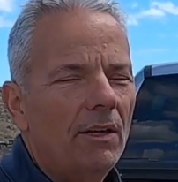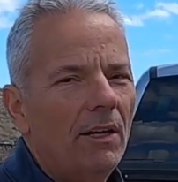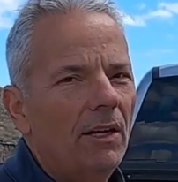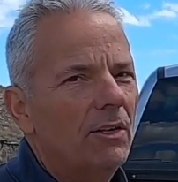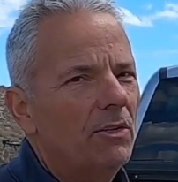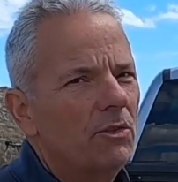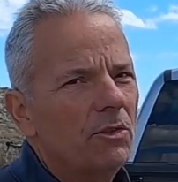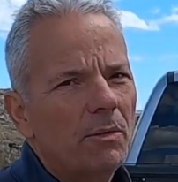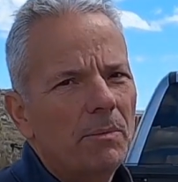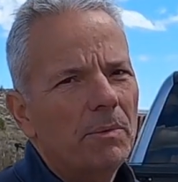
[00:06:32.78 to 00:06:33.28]
an
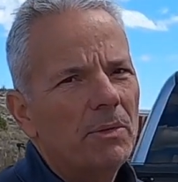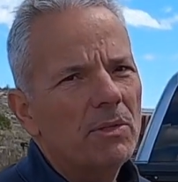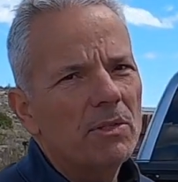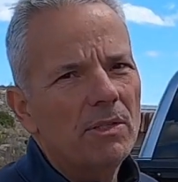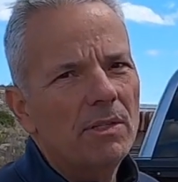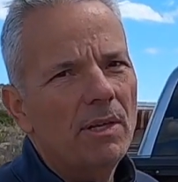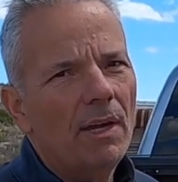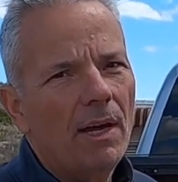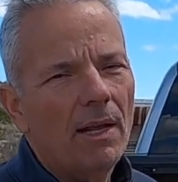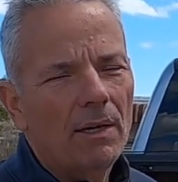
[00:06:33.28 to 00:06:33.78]
Airstream, there's
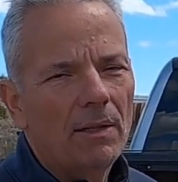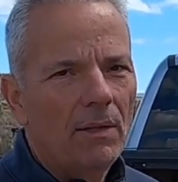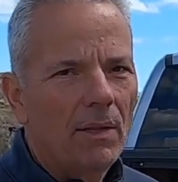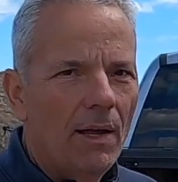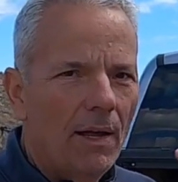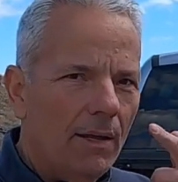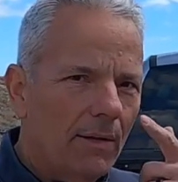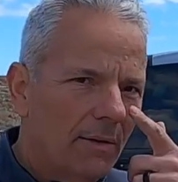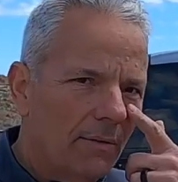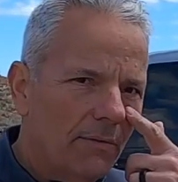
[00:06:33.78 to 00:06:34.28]
not a
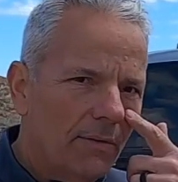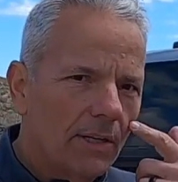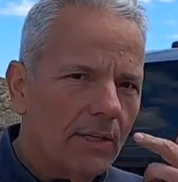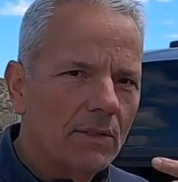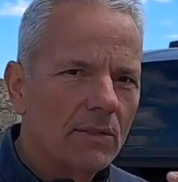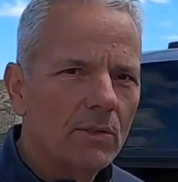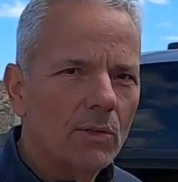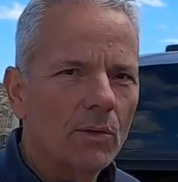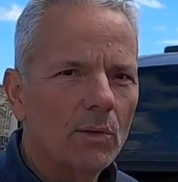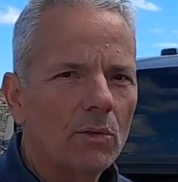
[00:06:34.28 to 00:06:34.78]
lot of
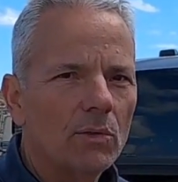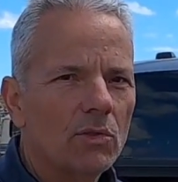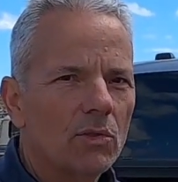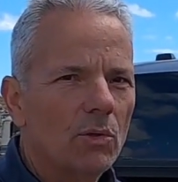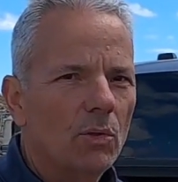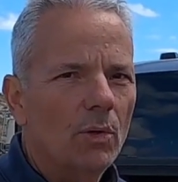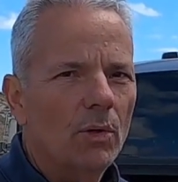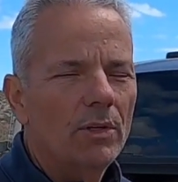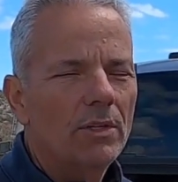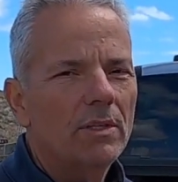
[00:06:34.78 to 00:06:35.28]
external
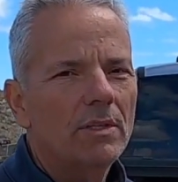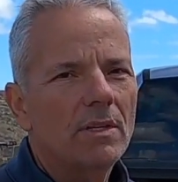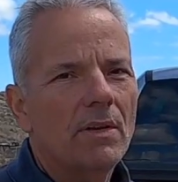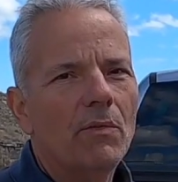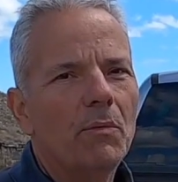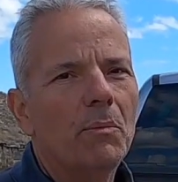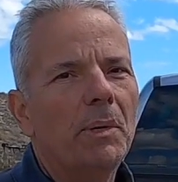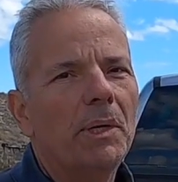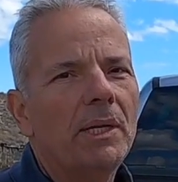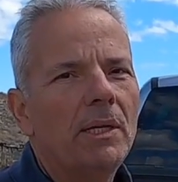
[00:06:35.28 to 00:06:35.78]
storage, as
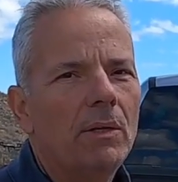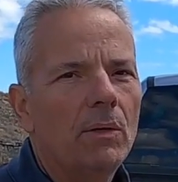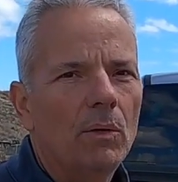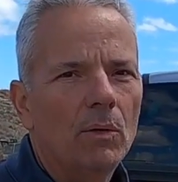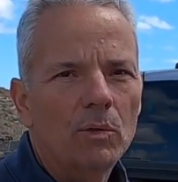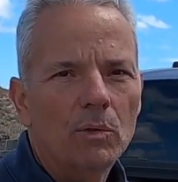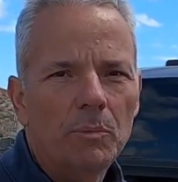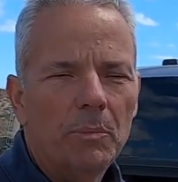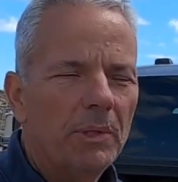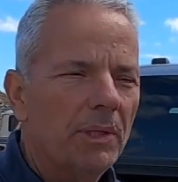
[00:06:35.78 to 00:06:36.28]
everybody
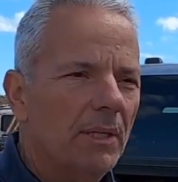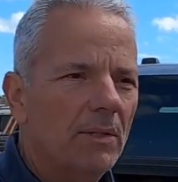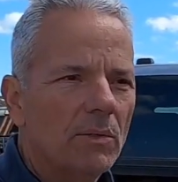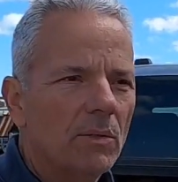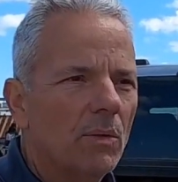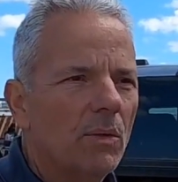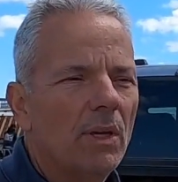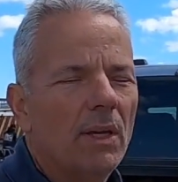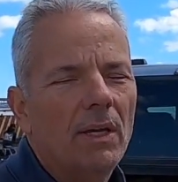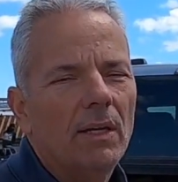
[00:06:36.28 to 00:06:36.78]
knows, but that's
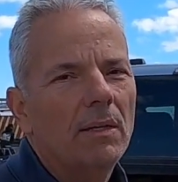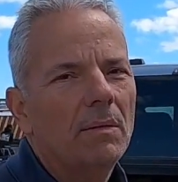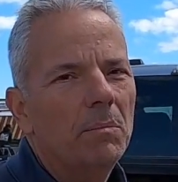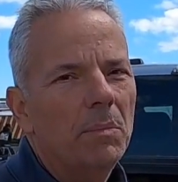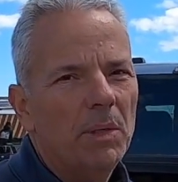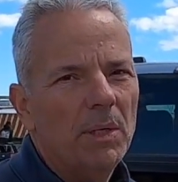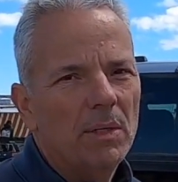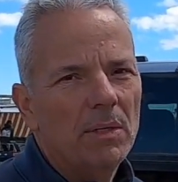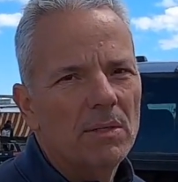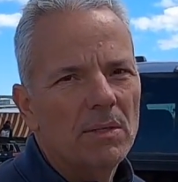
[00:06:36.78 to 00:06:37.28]
okay,
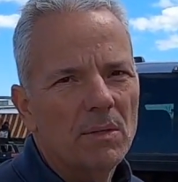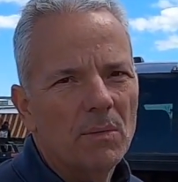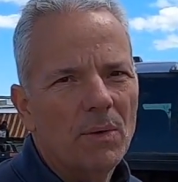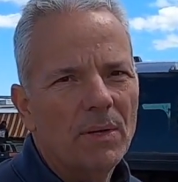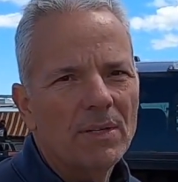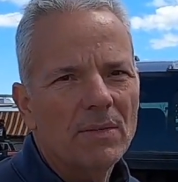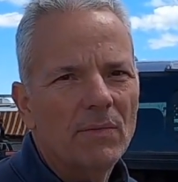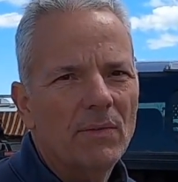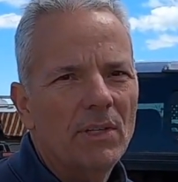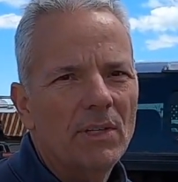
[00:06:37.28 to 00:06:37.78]
because the
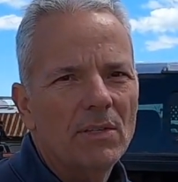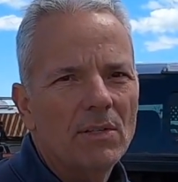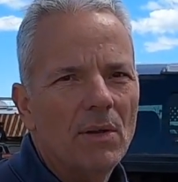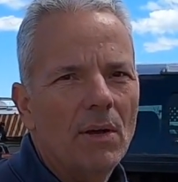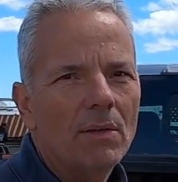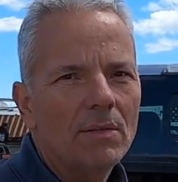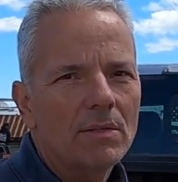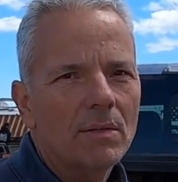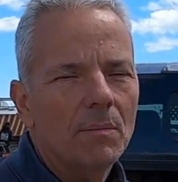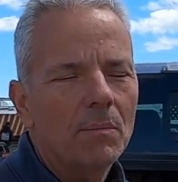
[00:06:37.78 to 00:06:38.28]
rest of it is
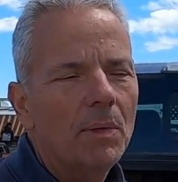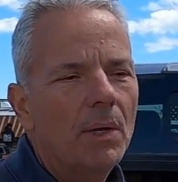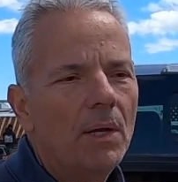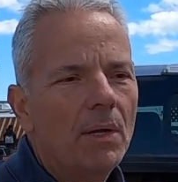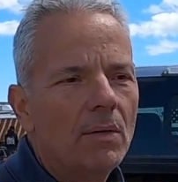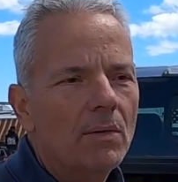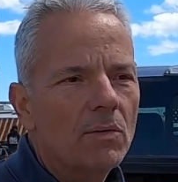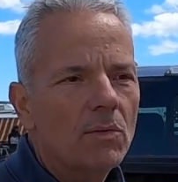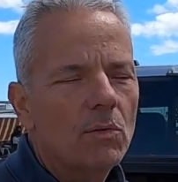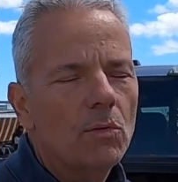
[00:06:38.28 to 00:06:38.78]
awesome.
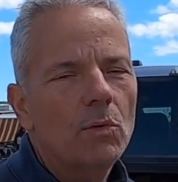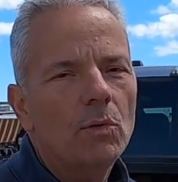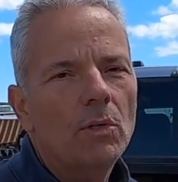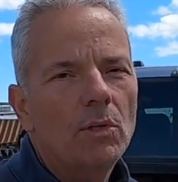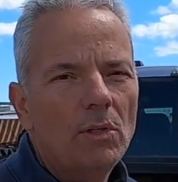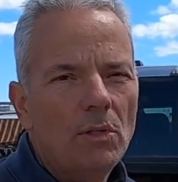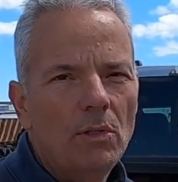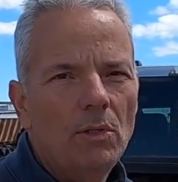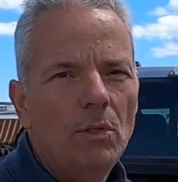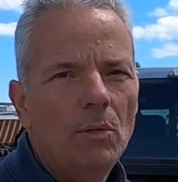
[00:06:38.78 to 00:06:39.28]
So
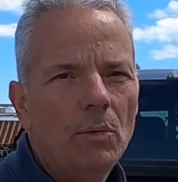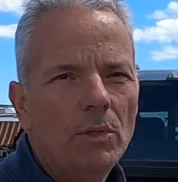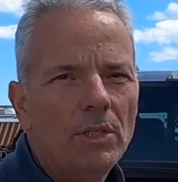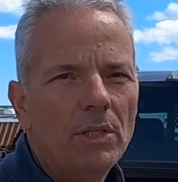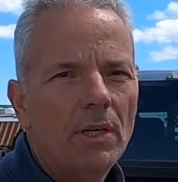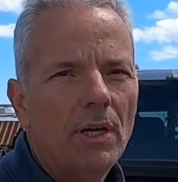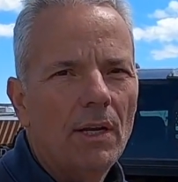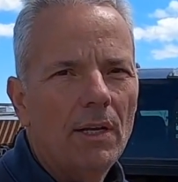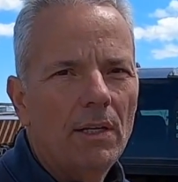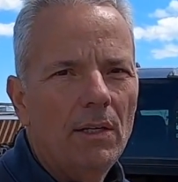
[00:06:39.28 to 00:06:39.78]
you do what
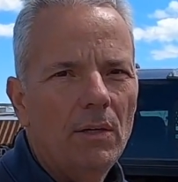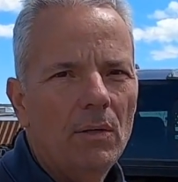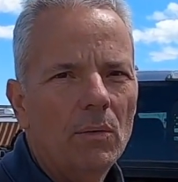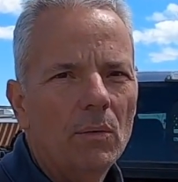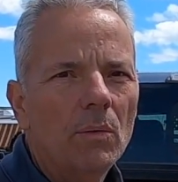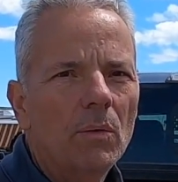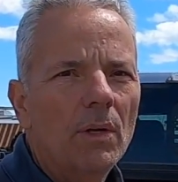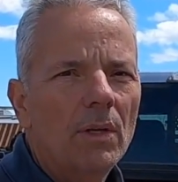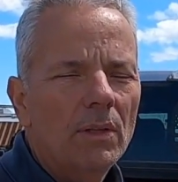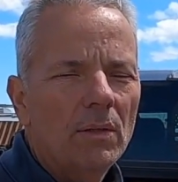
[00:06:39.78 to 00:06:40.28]
you got to
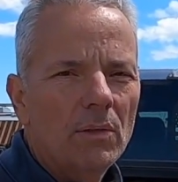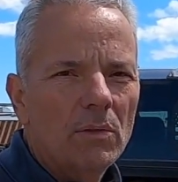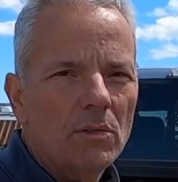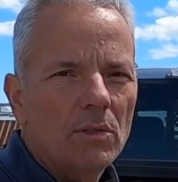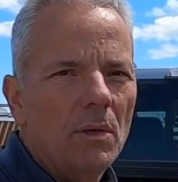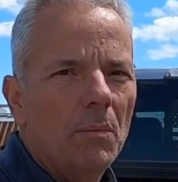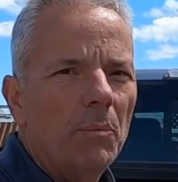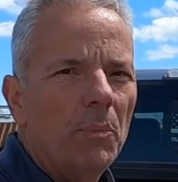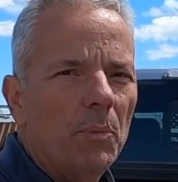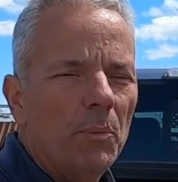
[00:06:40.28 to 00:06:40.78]
do. There's
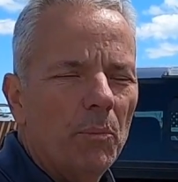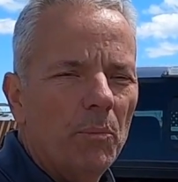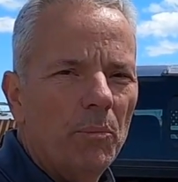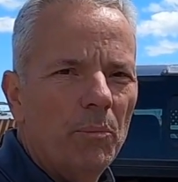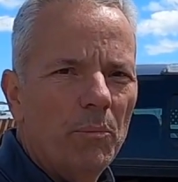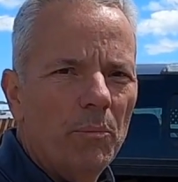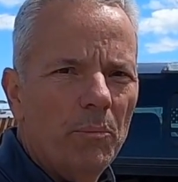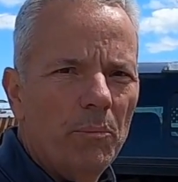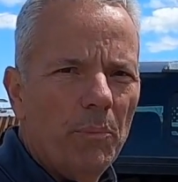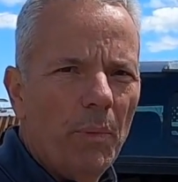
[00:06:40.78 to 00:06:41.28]

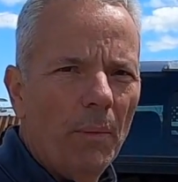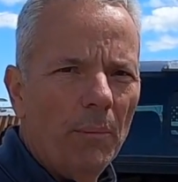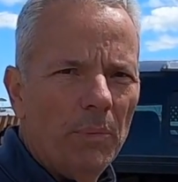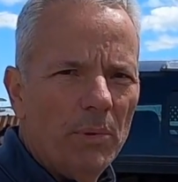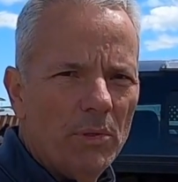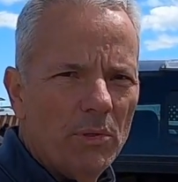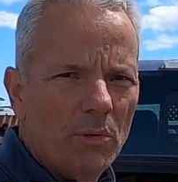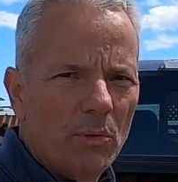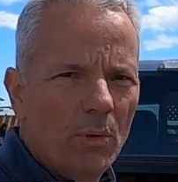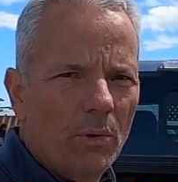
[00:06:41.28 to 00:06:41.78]

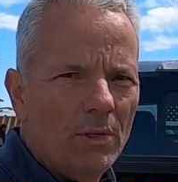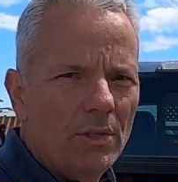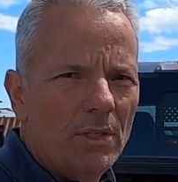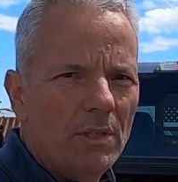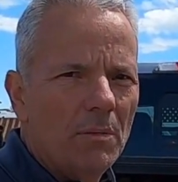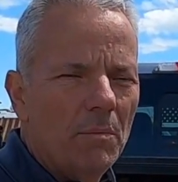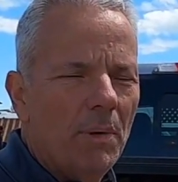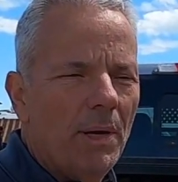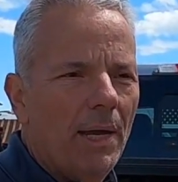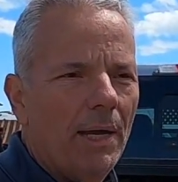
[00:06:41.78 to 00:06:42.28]
bumper storage
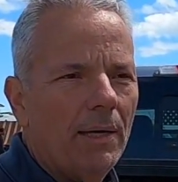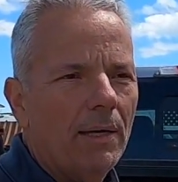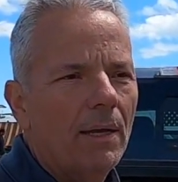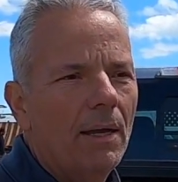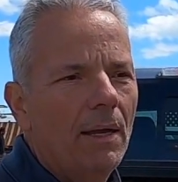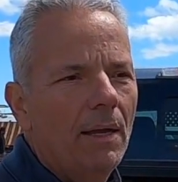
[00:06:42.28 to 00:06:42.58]
in the back